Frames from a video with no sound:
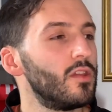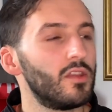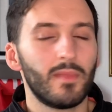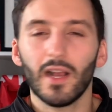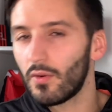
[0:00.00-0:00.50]

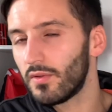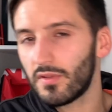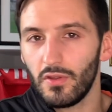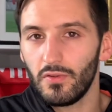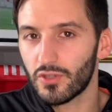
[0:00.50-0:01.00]
you might go
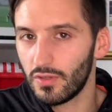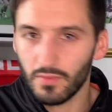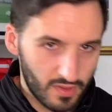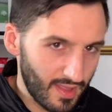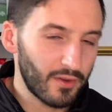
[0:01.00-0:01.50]
onto YouTube,
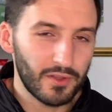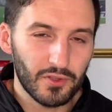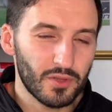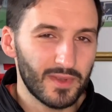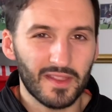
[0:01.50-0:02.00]
you stay on
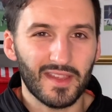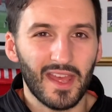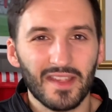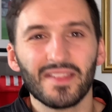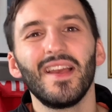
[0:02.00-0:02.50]
YouTube in this
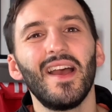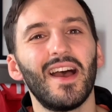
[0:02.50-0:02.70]
case,